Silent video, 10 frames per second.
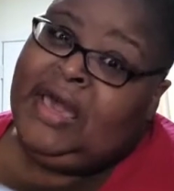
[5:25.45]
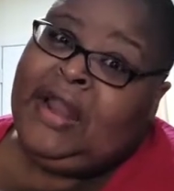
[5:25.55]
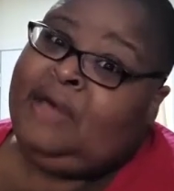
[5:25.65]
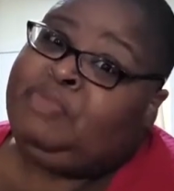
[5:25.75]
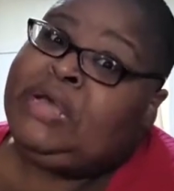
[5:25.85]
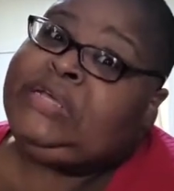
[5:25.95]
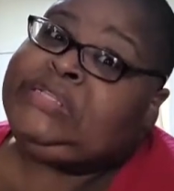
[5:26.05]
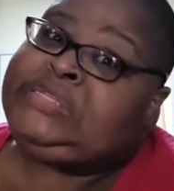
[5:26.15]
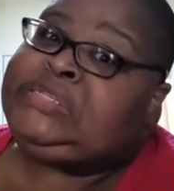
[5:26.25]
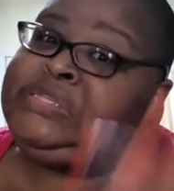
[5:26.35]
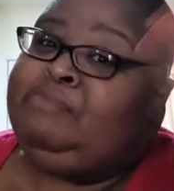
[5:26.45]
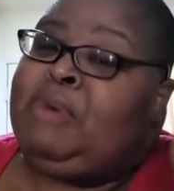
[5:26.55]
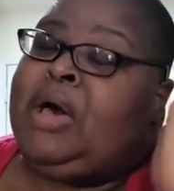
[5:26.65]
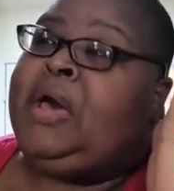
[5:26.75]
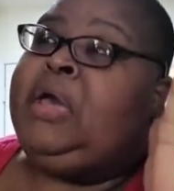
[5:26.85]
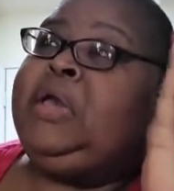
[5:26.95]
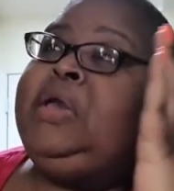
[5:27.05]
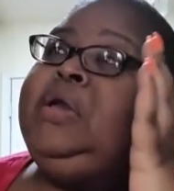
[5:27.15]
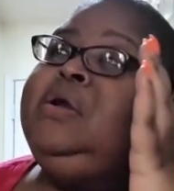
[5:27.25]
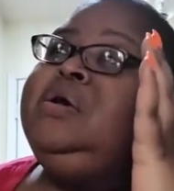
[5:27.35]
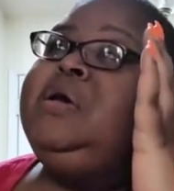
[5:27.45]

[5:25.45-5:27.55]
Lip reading: And I'm like, my